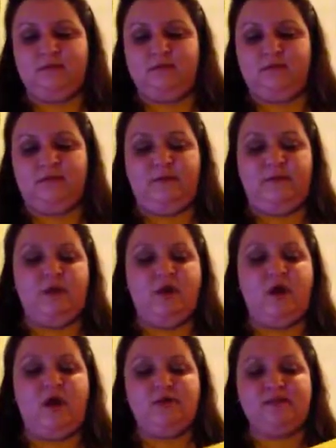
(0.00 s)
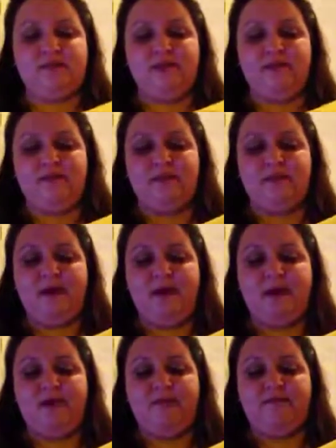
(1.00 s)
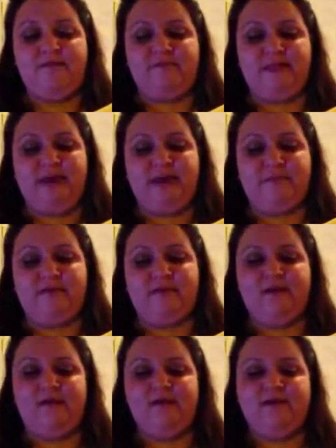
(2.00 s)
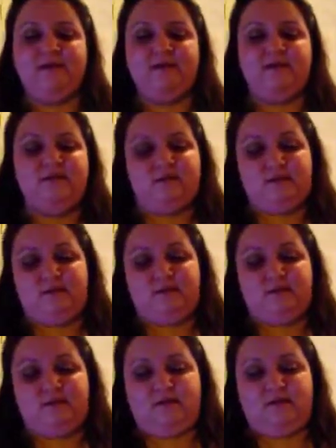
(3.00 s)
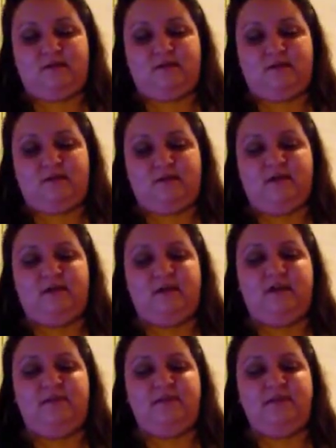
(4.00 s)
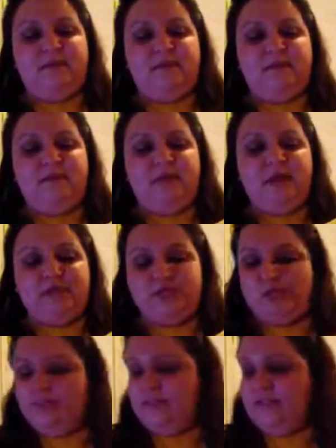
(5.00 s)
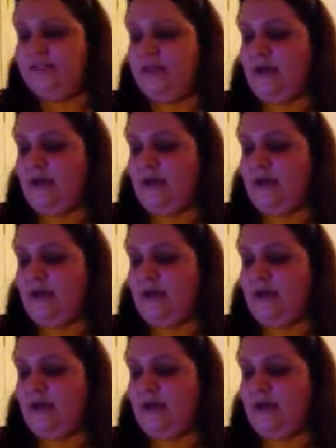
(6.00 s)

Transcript: Remember not to cut the back flap because a lot of students